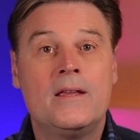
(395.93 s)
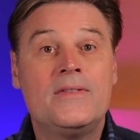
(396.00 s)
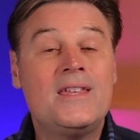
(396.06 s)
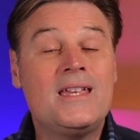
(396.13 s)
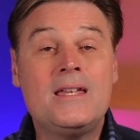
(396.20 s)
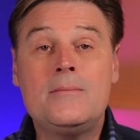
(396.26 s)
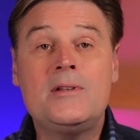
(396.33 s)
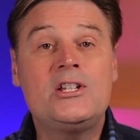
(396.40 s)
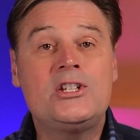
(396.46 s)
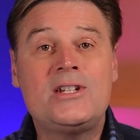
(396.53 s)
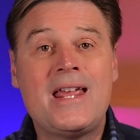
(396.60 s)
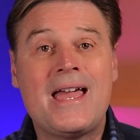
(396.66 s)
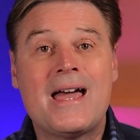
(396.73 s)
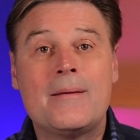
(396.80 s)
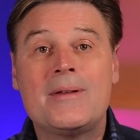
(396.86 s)
the Image
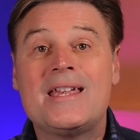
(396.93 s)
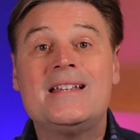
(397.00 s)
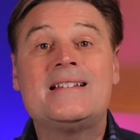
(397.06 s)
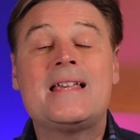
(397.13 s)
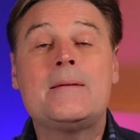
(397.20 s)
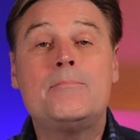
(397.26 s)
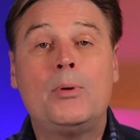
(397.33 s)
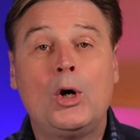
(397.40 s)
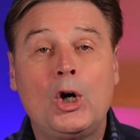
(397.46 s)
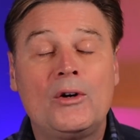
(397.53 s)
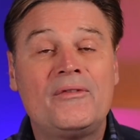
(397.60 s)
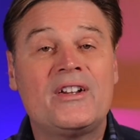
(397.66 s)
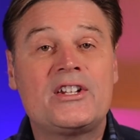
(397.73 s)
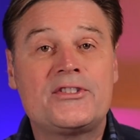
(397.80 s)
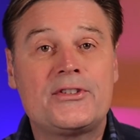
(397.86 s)
tab is a
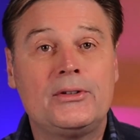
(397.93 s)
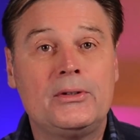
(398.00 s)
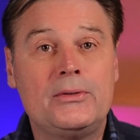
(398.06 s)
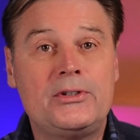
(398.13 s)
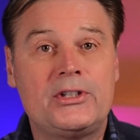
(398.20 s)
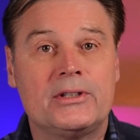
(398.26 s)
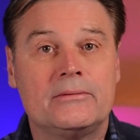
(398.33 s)
perfect solution.